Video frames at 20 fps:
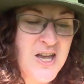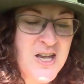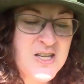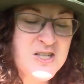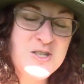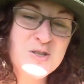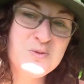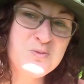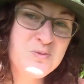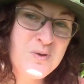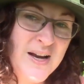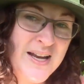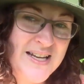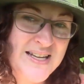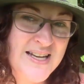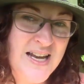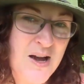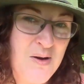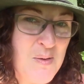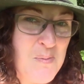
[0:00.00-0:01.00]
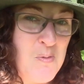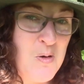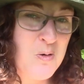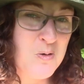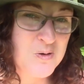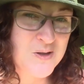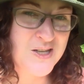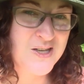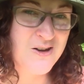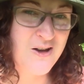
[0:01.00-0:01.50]
So right now I'm
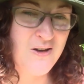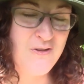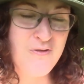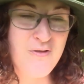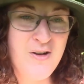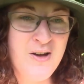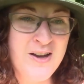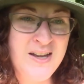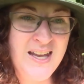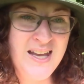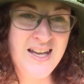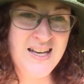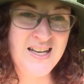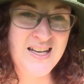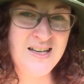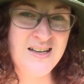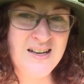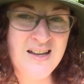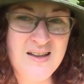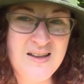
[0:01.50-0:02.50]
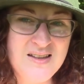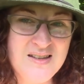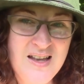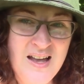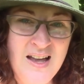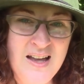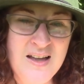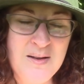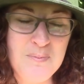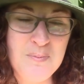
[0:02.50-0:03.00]
holding off on hitting
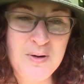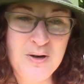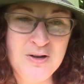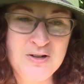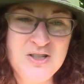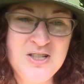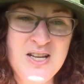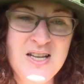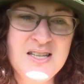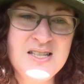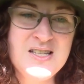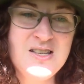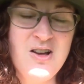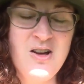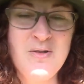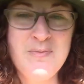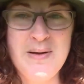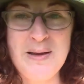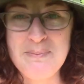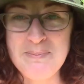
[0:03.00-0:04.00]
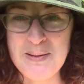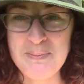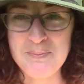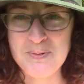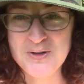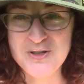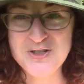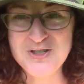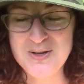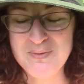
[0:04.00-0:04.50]
purchase on my
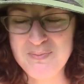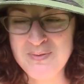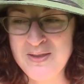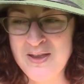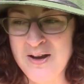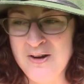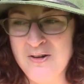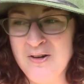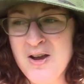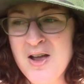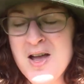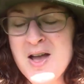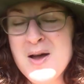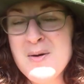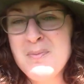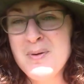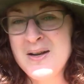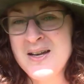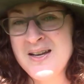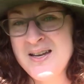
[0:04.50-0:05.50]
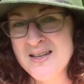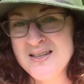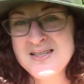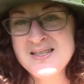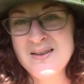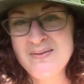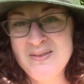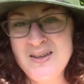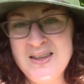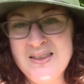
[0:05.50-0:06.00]
membership there, but it is
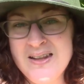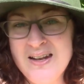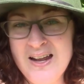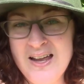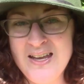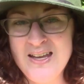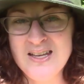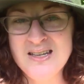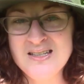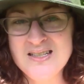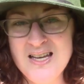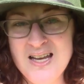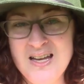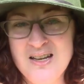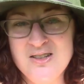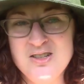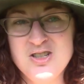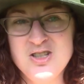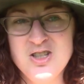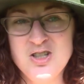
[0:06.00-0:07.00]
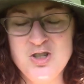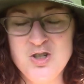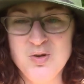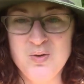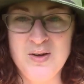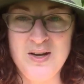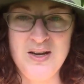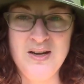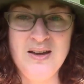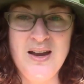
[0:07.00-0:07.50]
something that I intend to
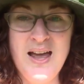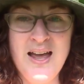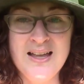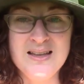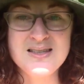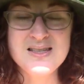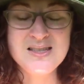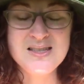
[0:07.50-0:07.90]
join at